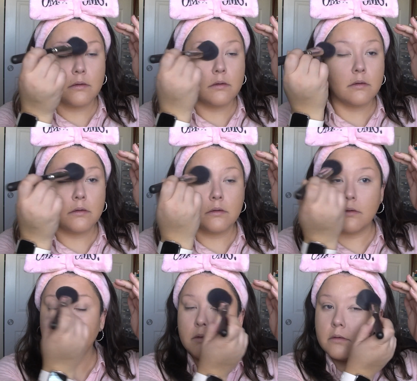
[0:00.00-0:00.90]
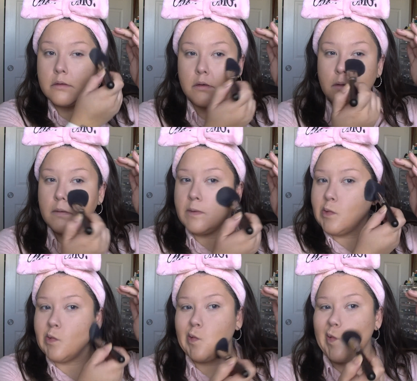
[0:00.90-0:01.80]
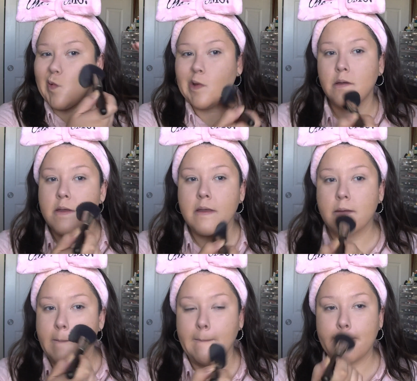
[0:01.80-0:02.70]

Nothing is said.